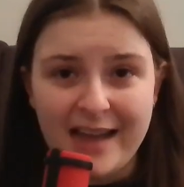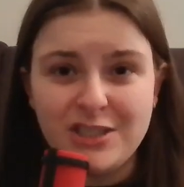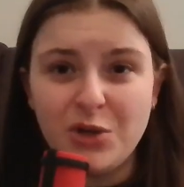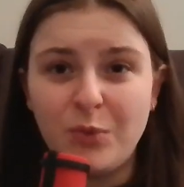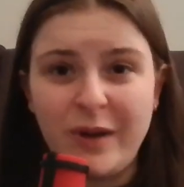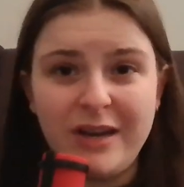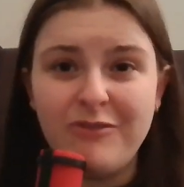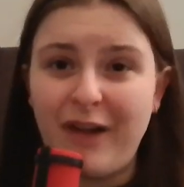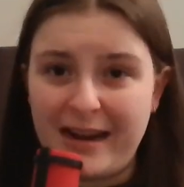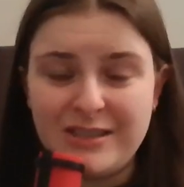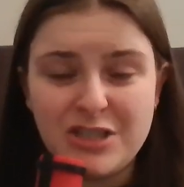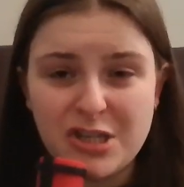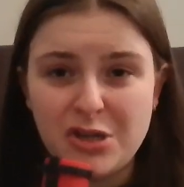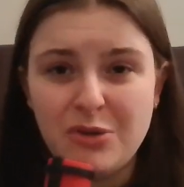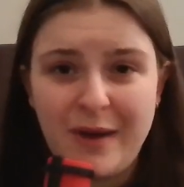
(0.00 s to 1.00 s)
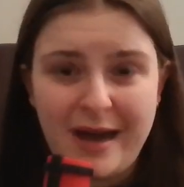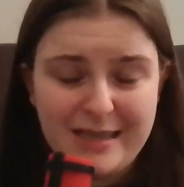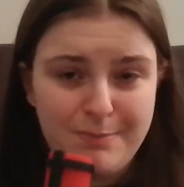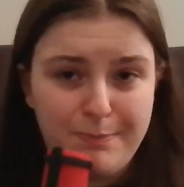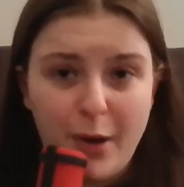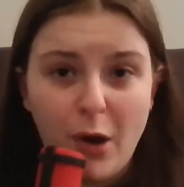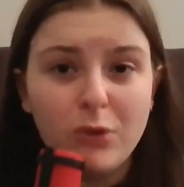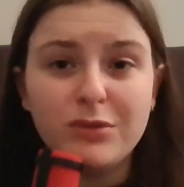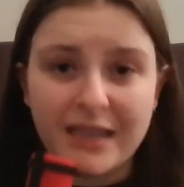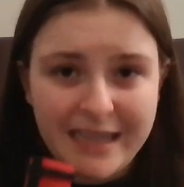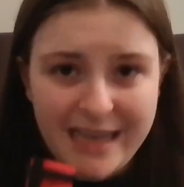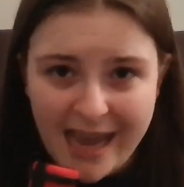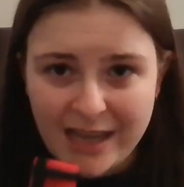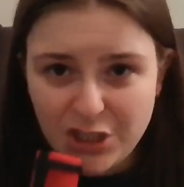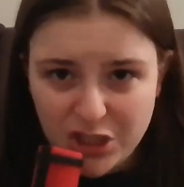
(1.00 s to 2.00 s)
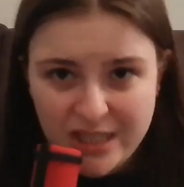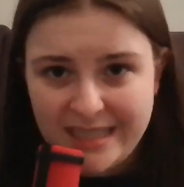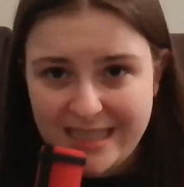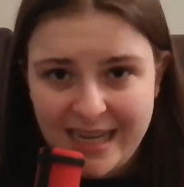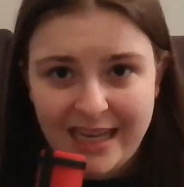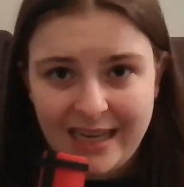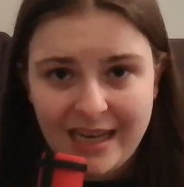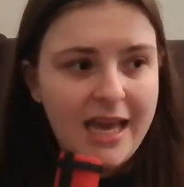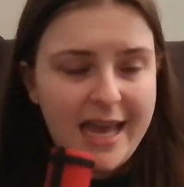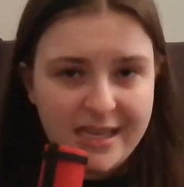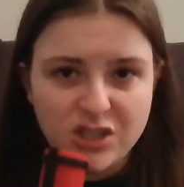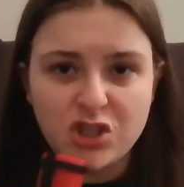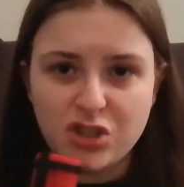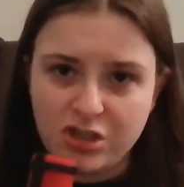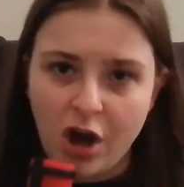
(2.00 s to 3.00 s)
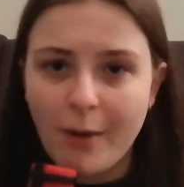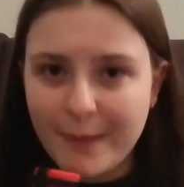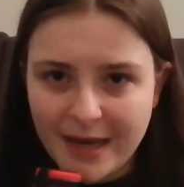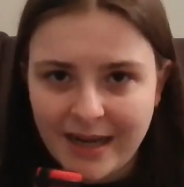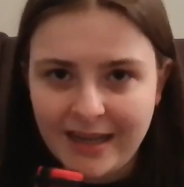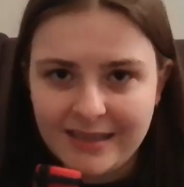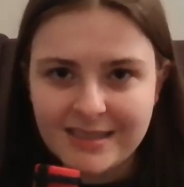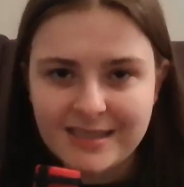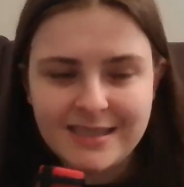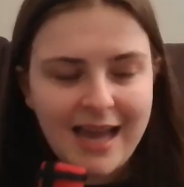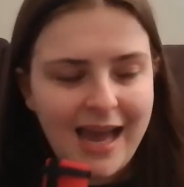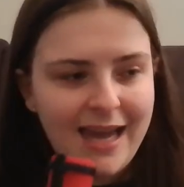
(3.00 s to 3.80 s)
And to win race 2 as boldly as she did, it's dominance.